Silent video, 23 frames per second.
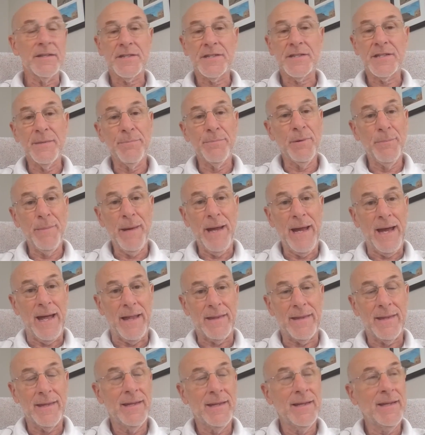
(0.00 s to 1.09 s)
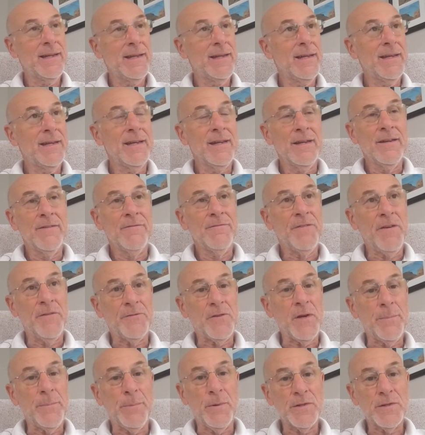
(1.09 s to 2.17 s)
simple math.
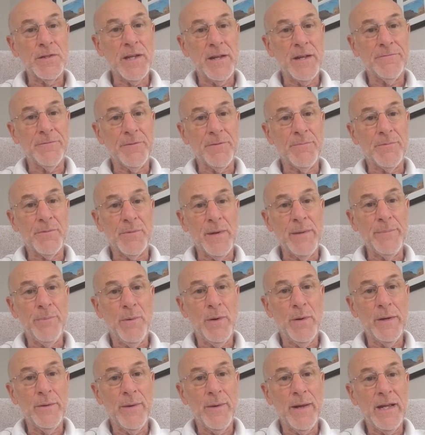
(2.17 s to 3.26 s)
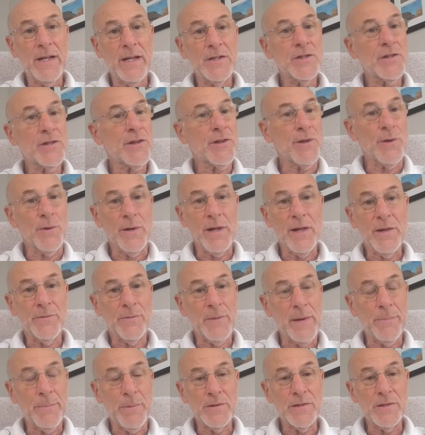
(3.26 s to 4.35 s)
50% from three-point range,
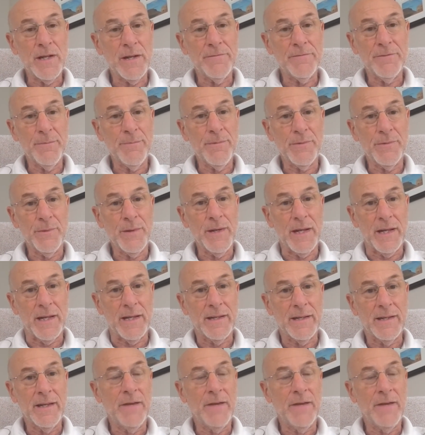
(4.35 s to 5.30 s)
33% from three.